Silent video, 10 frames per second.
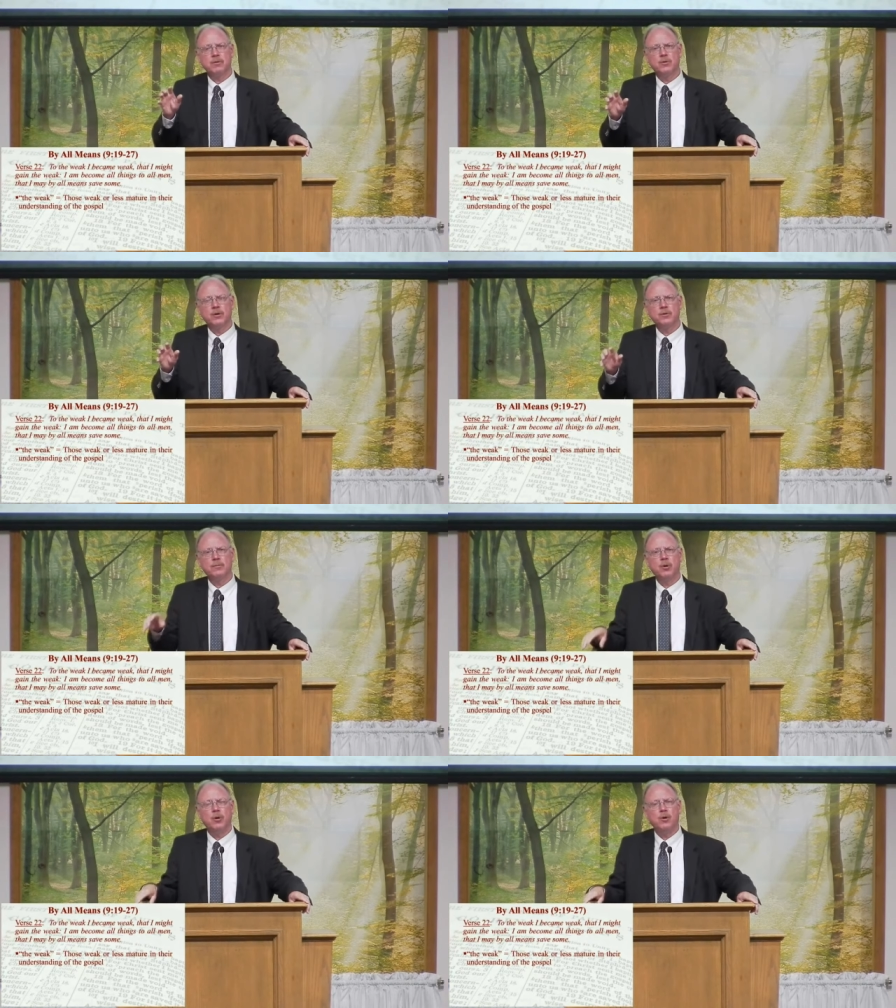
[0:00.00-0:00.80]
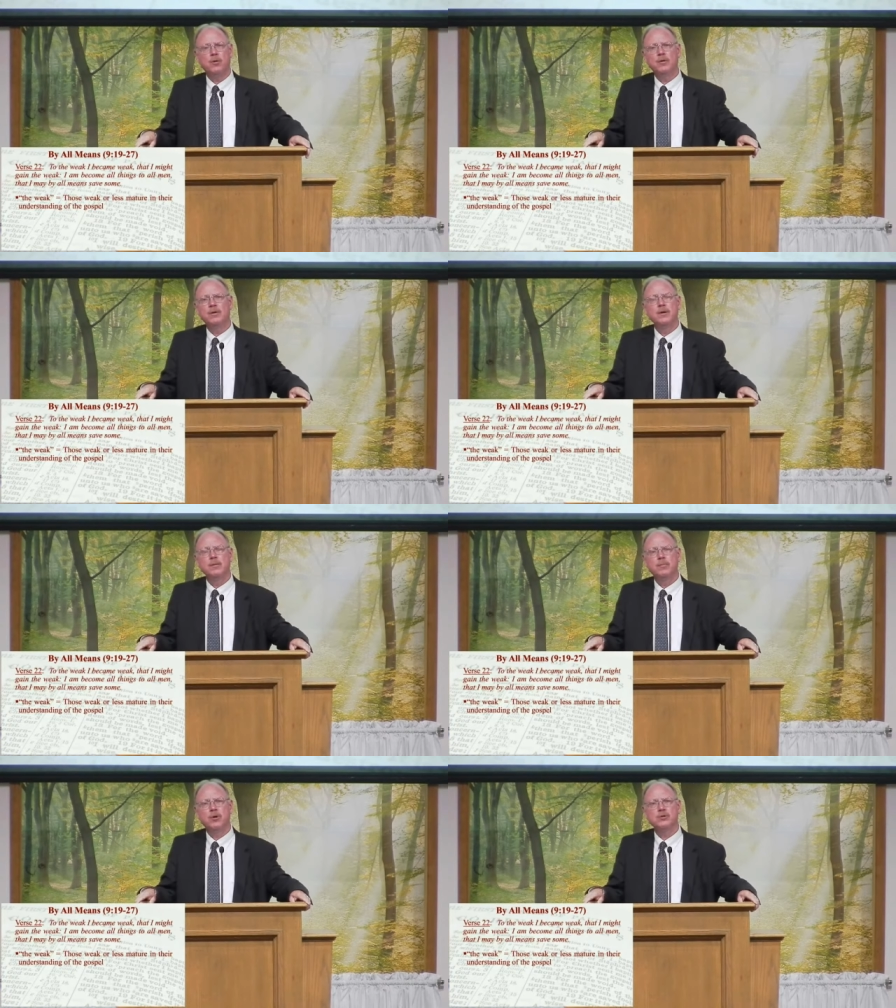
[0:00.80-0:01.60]
according to Paul,
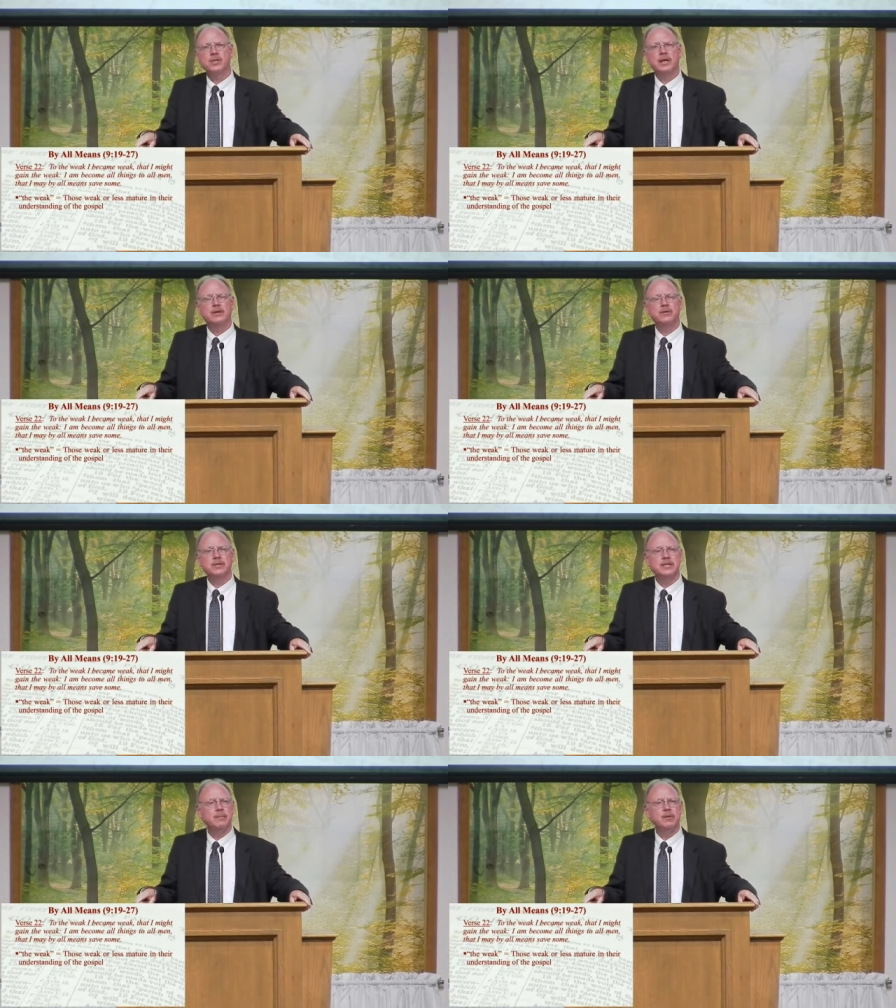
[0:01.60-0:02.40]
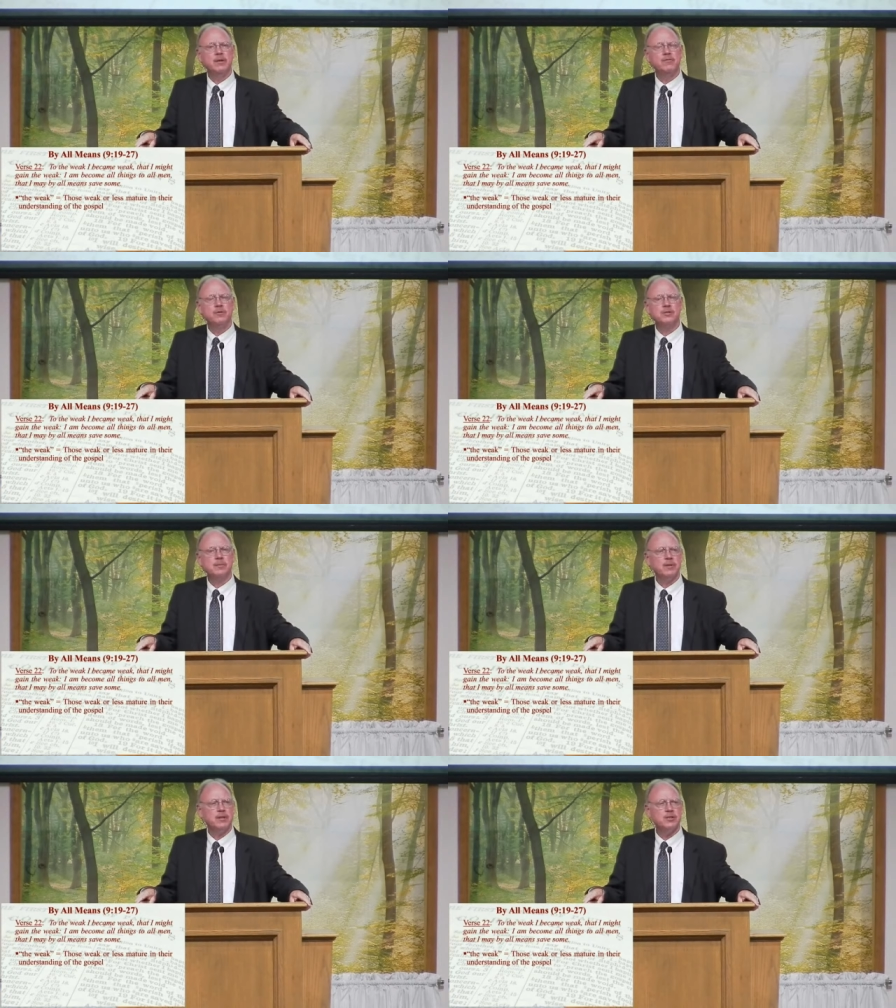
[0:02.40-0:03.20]
Paul's letter to Timothy, 1
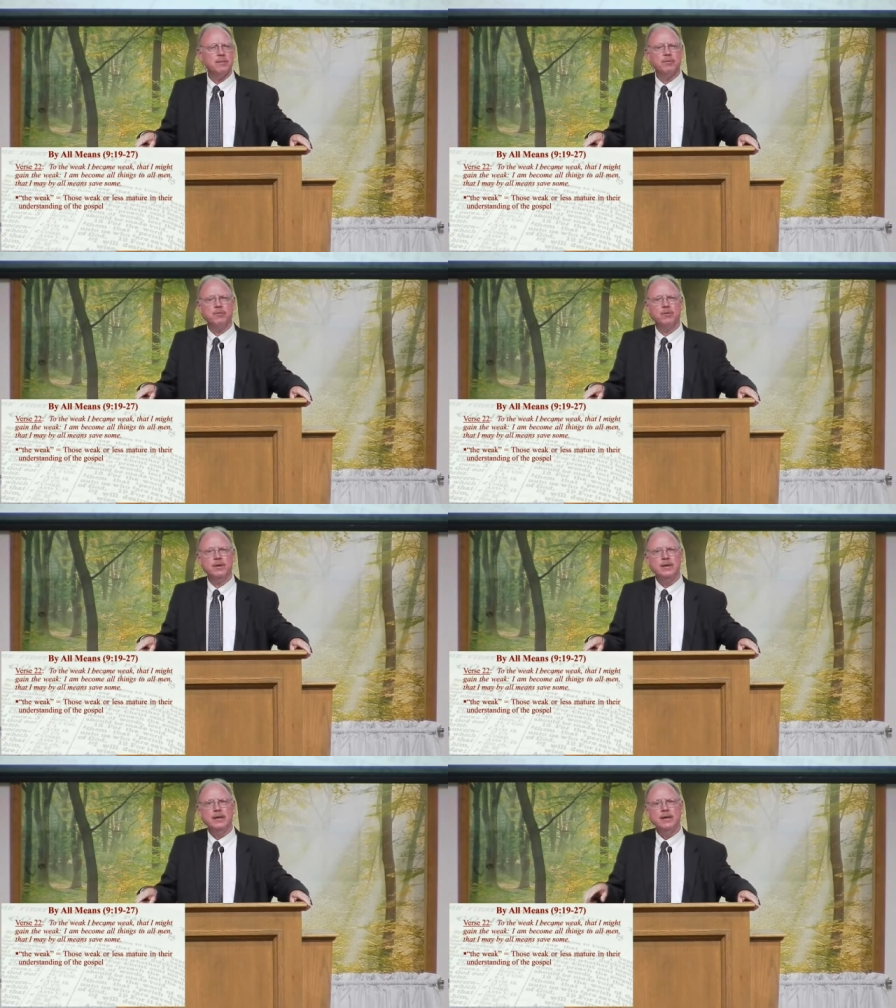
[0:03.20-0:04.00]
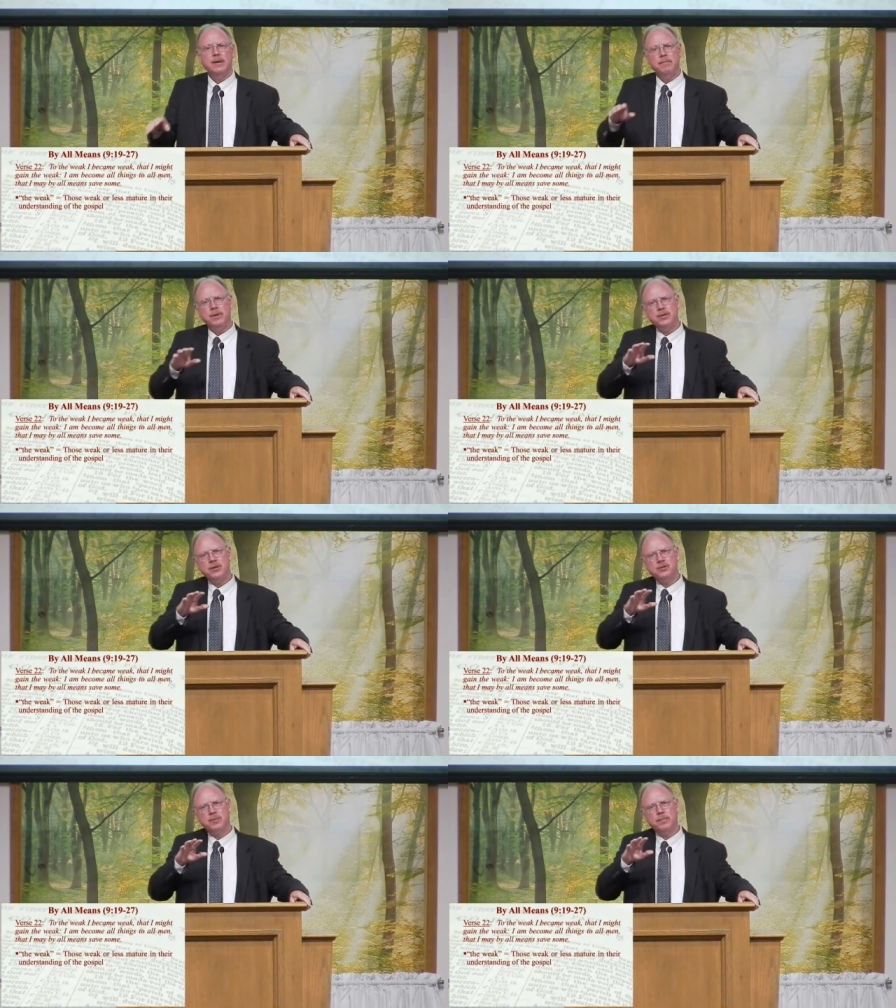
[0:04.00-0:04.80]
Timothy chapter 3 but
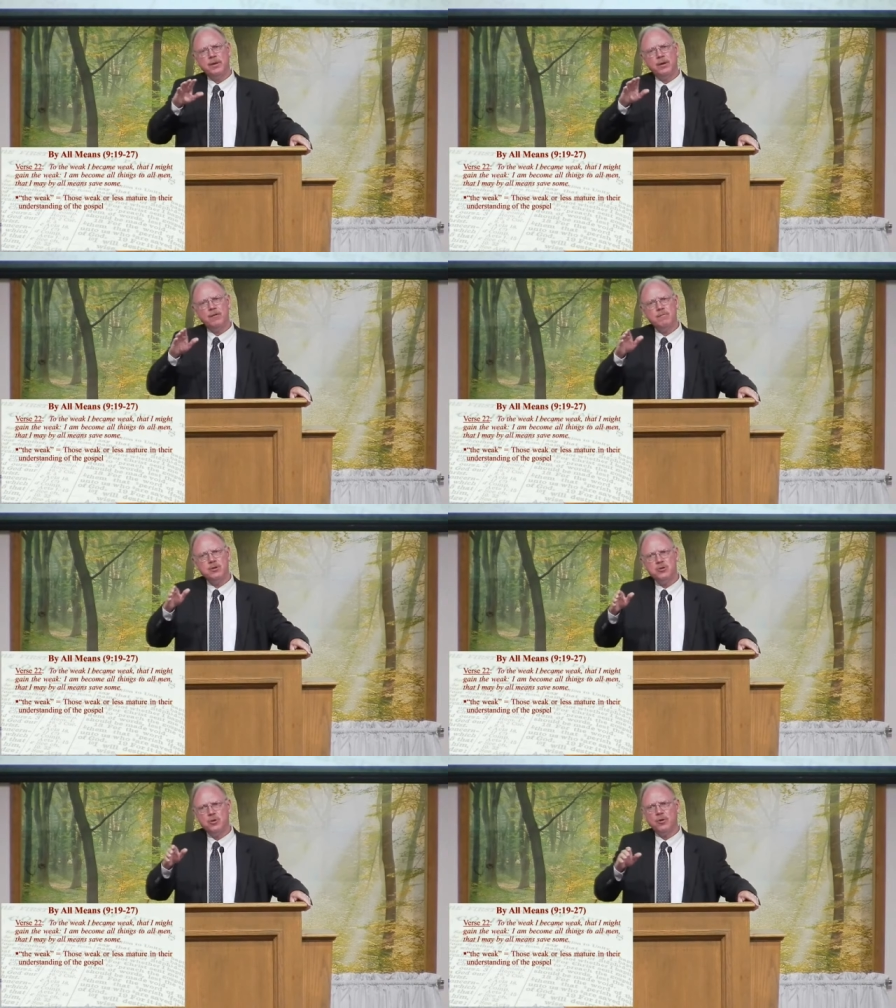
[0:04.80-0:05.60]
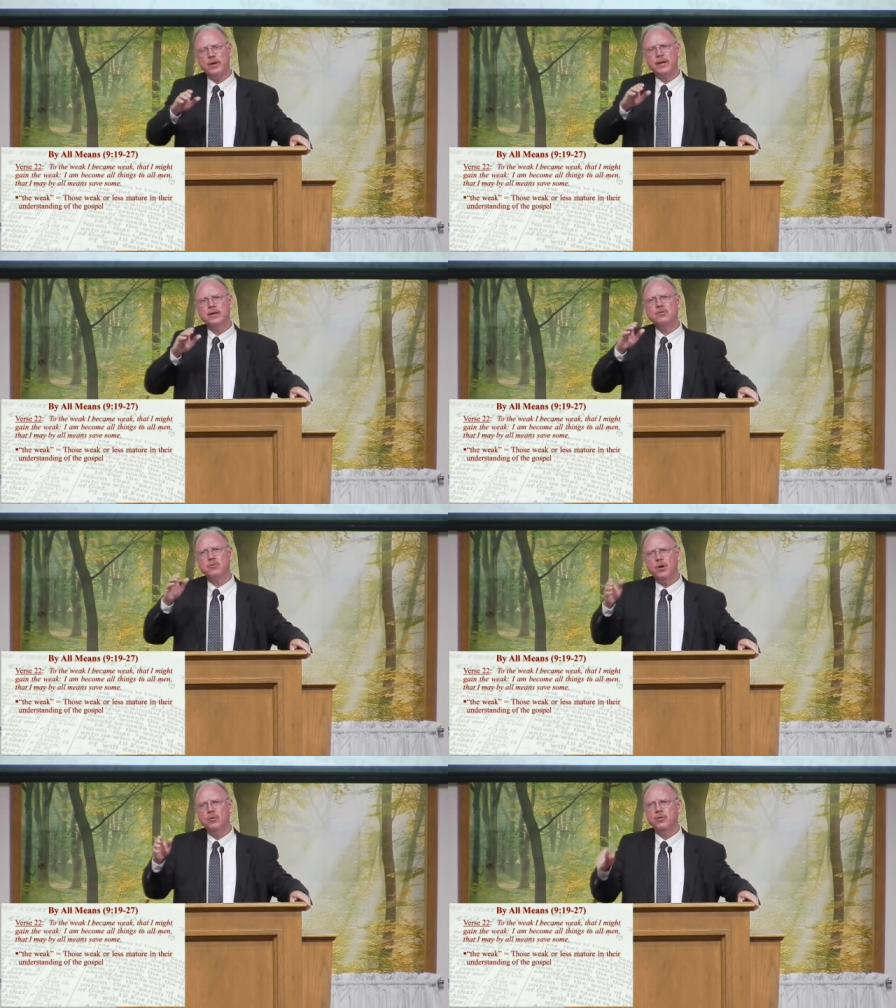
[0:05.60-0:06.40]
there's a period of maturing and
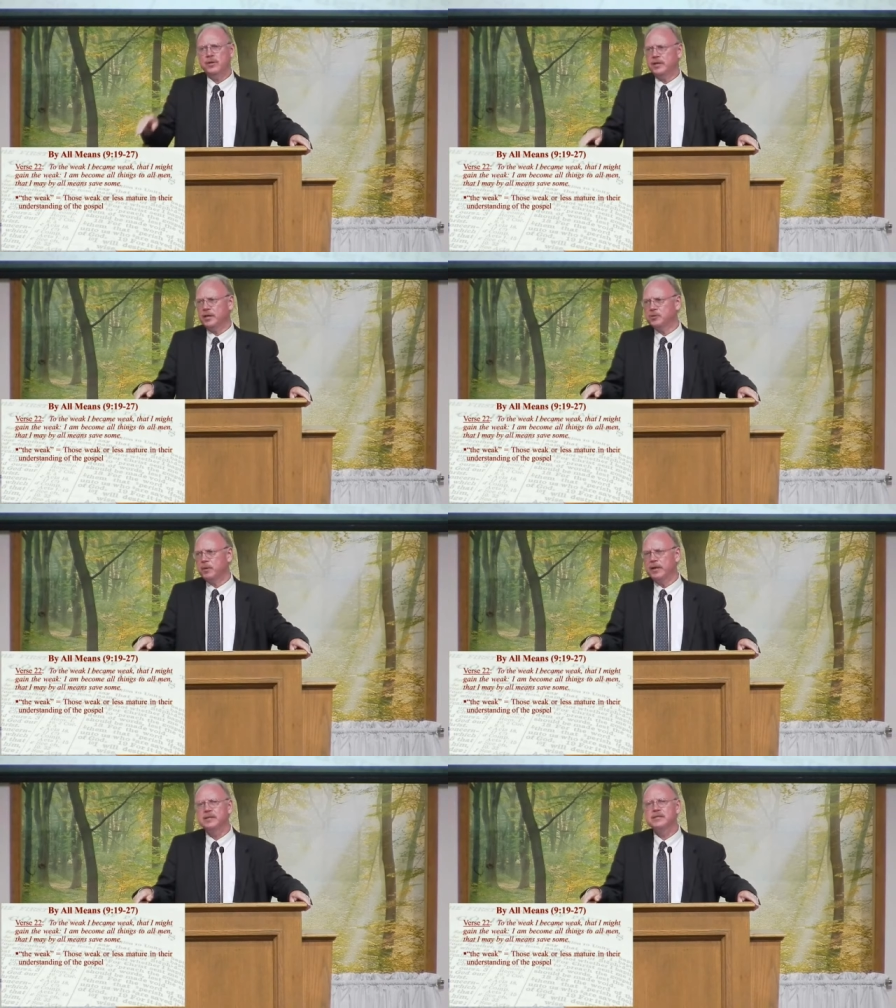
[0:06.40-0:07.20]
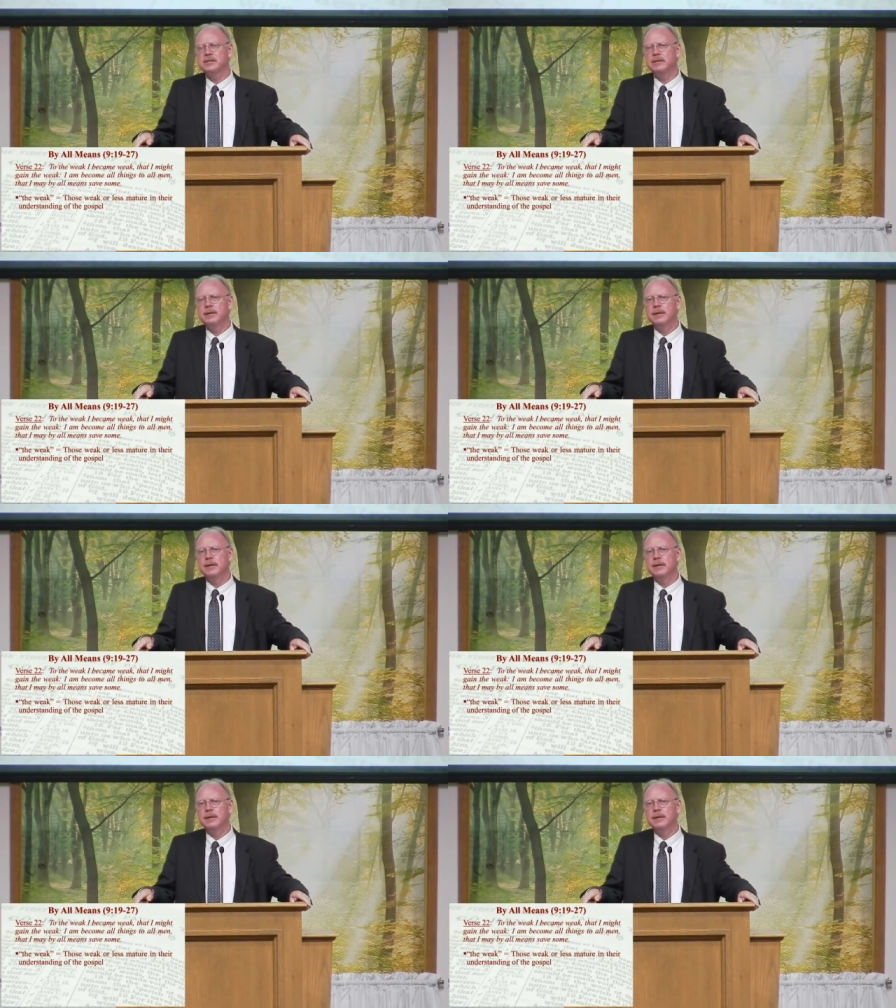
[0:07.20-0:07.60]
growth that takes place